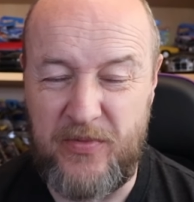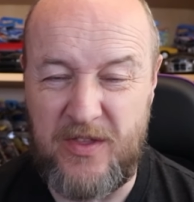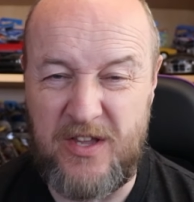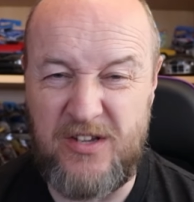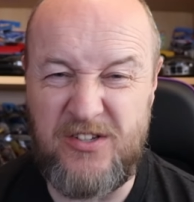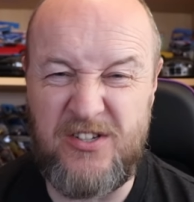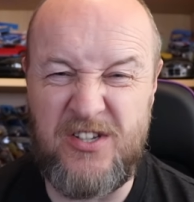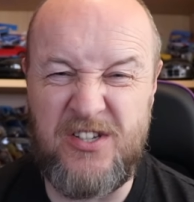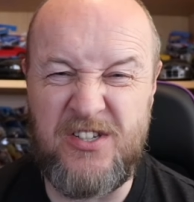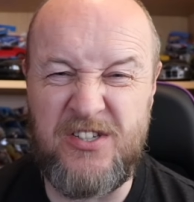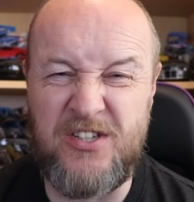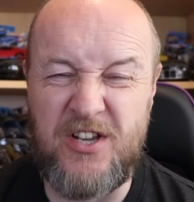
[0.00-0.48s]

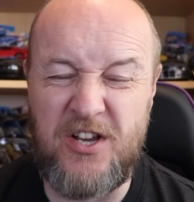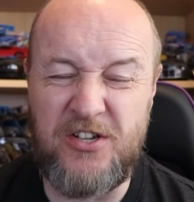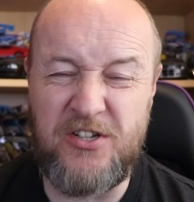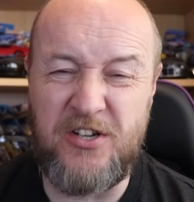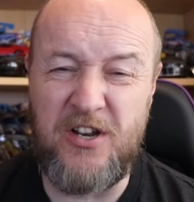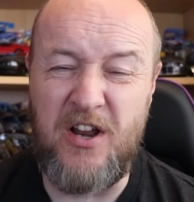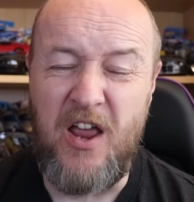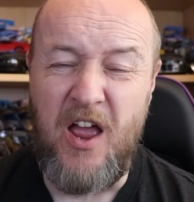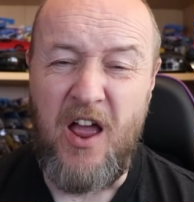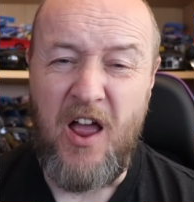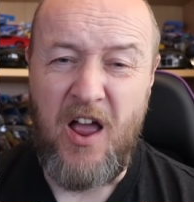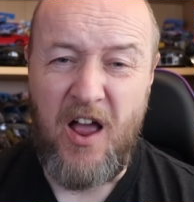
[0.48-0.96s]
It's just such
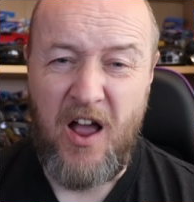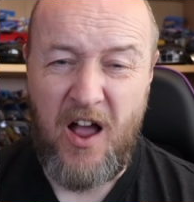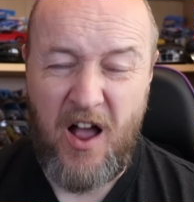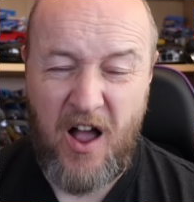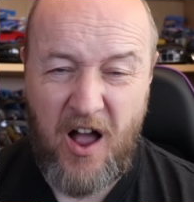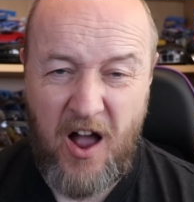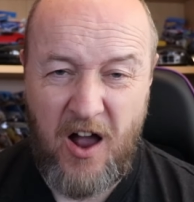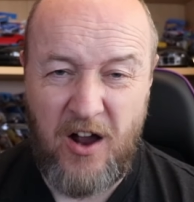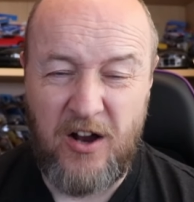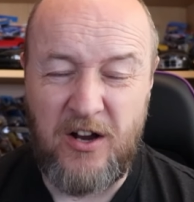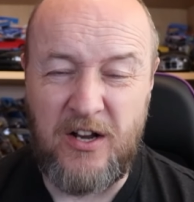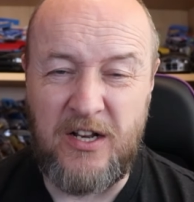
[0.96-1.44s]
an
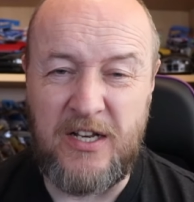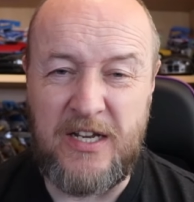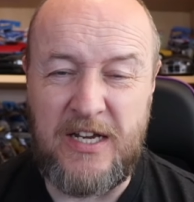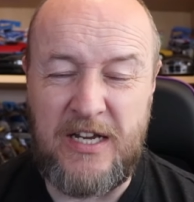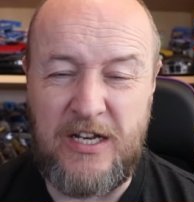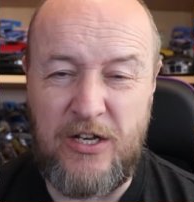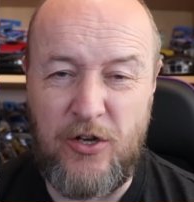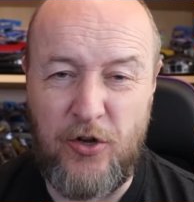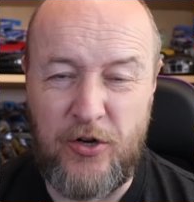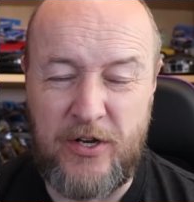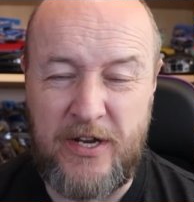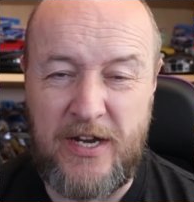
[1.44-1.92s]

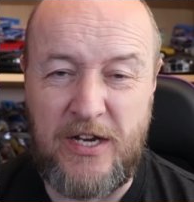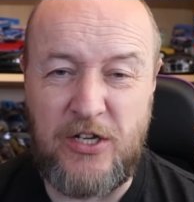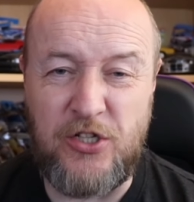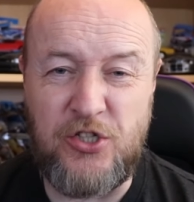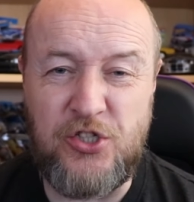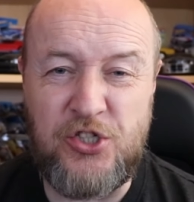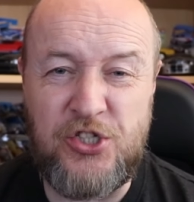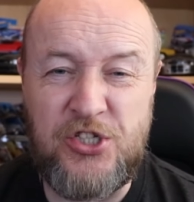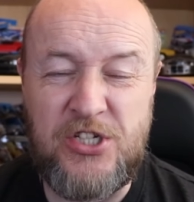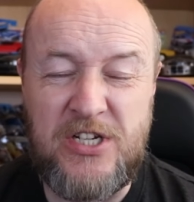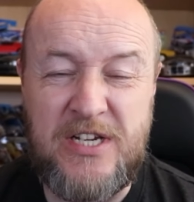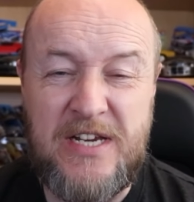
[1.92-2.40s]
ugly looking
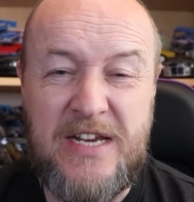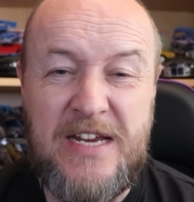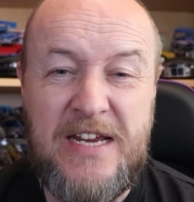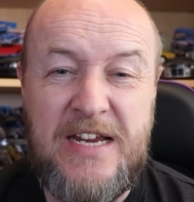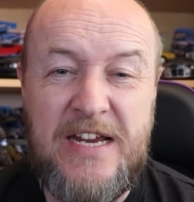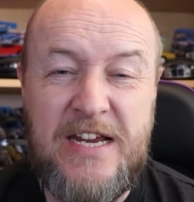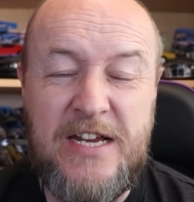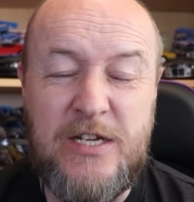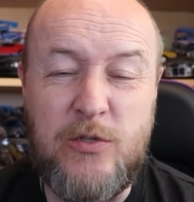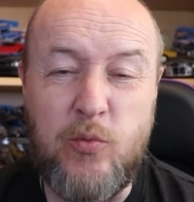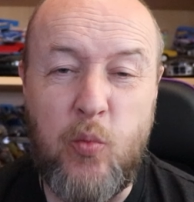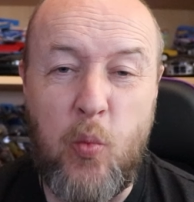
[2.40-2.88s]

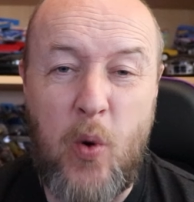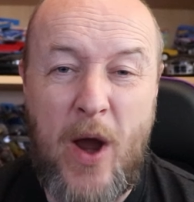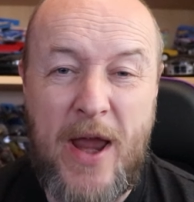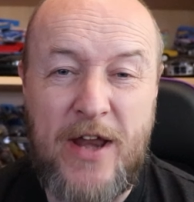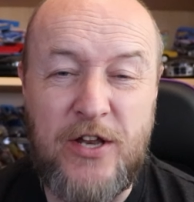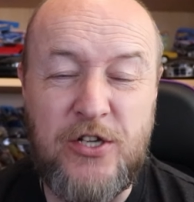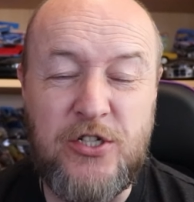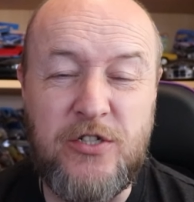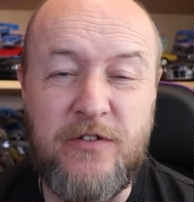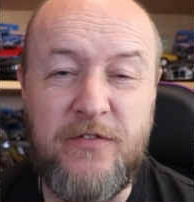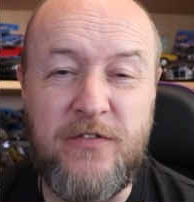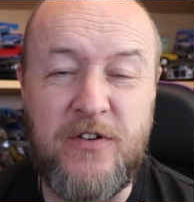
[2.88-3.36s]
cheese
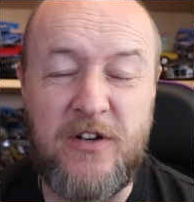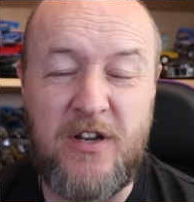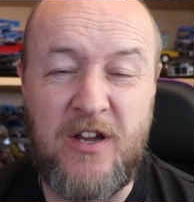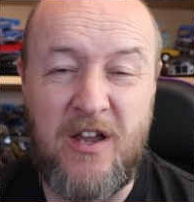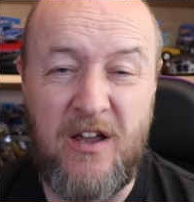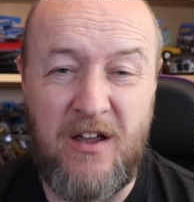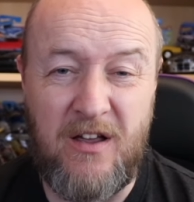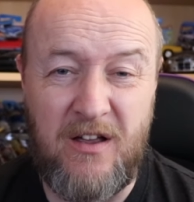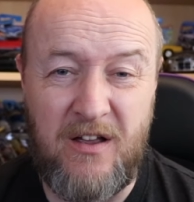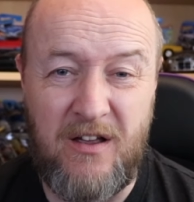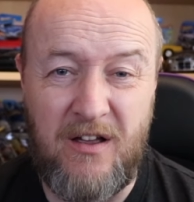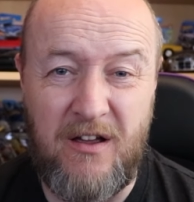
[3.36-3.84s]
wedge of a
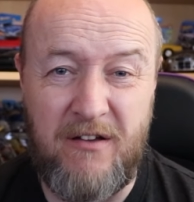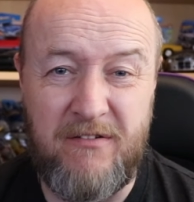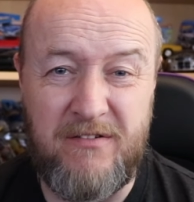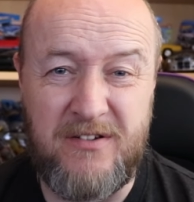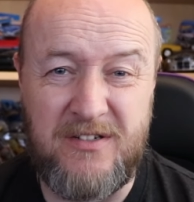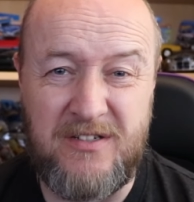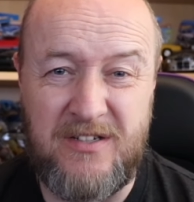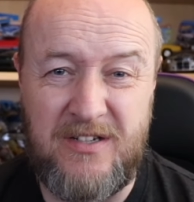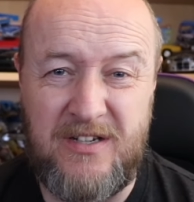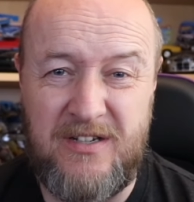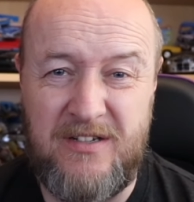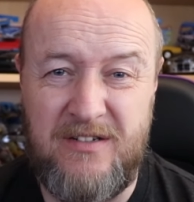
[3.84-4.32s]
car,
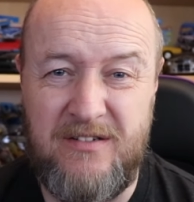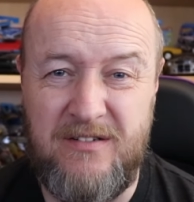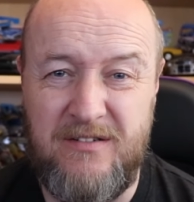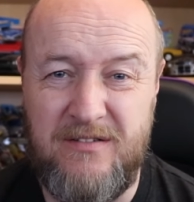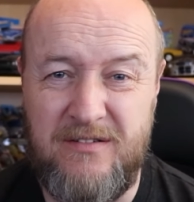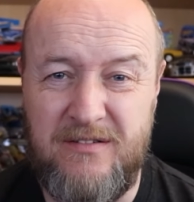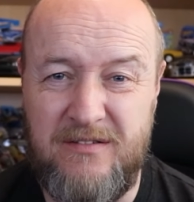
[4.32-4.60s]
isn't it?